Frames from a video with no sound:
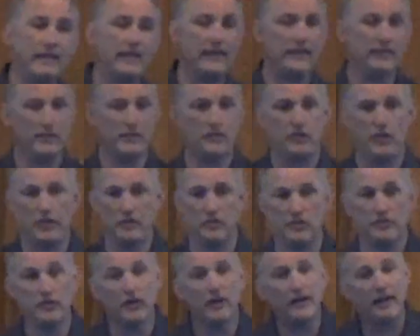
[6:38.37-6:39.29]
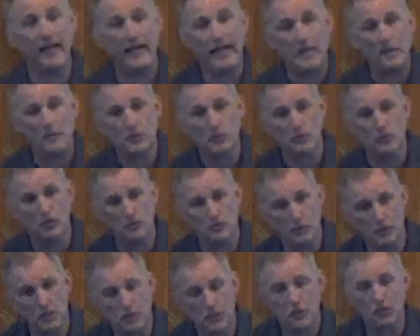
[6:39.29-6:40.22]
made that decision. They're not
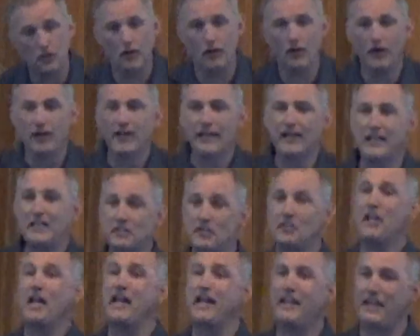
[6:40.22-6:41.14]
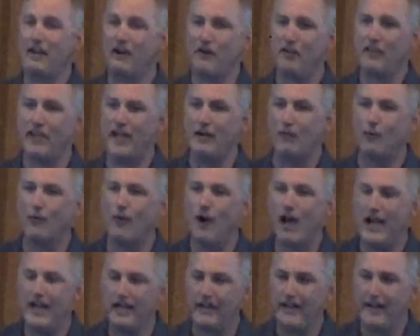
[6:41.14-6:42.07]
absolutely sure. Let's take care of that
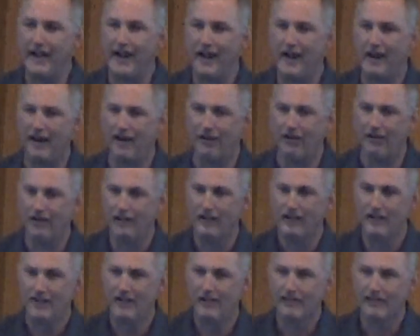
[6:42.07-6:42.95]
right now.